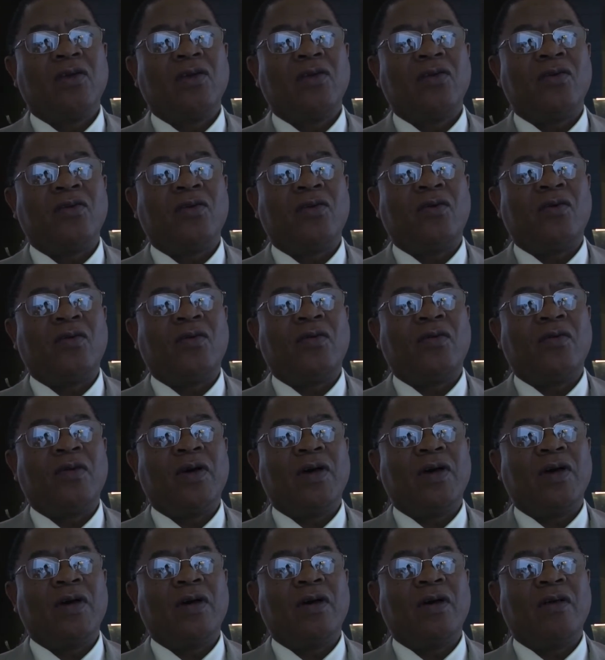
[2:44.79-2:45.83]
you know,
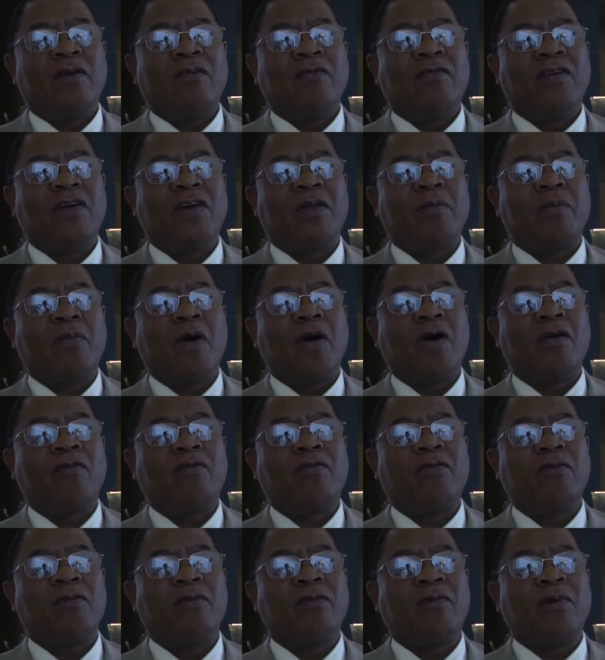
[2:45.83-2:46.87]
very
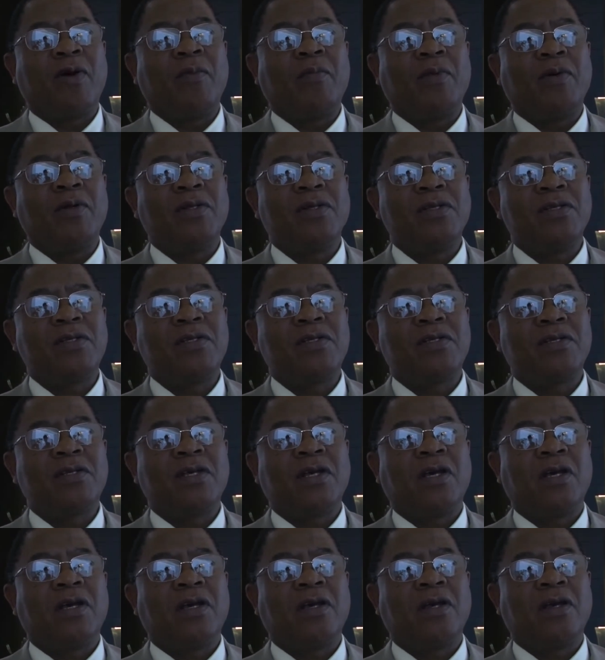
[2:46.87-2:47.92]
powerful weapons,
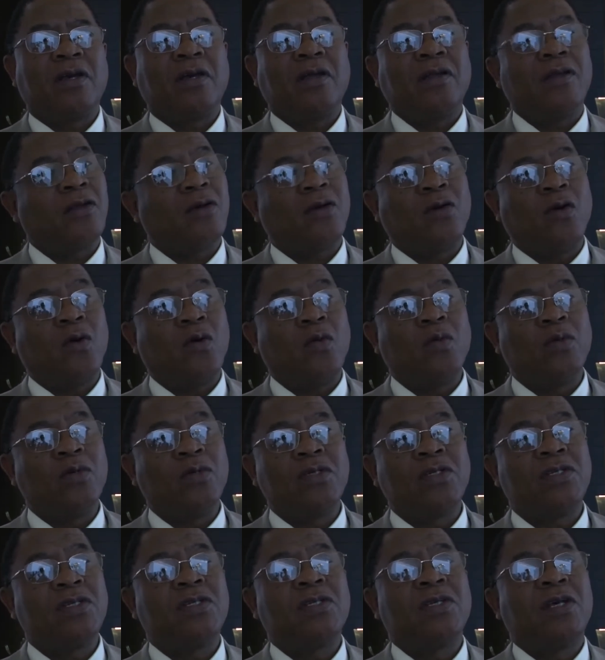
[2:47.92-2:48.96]

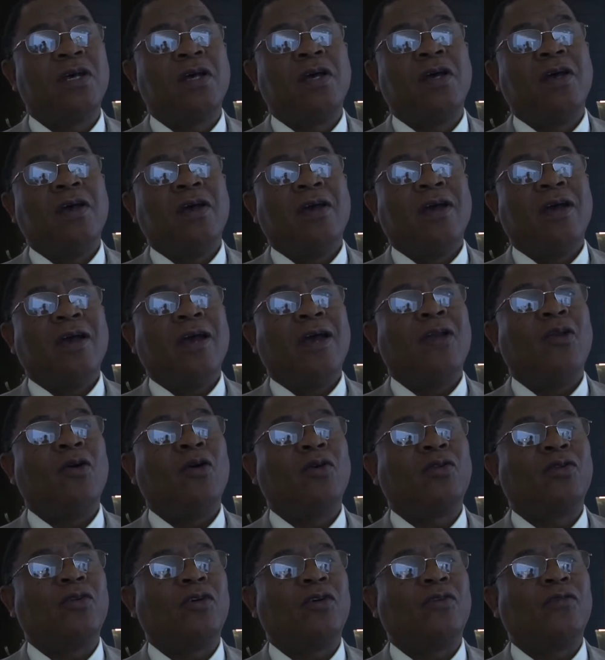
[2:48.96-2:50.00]
cause a
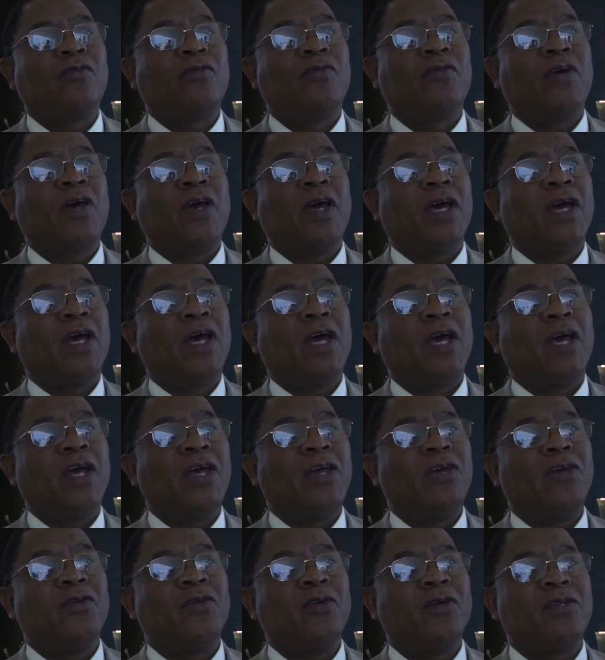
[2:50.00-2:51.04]
lot of,
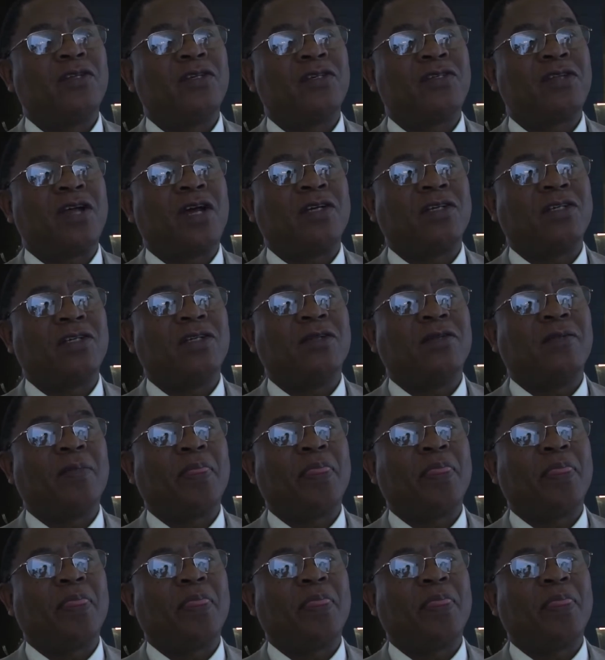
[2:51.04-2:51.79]
you know, destruction.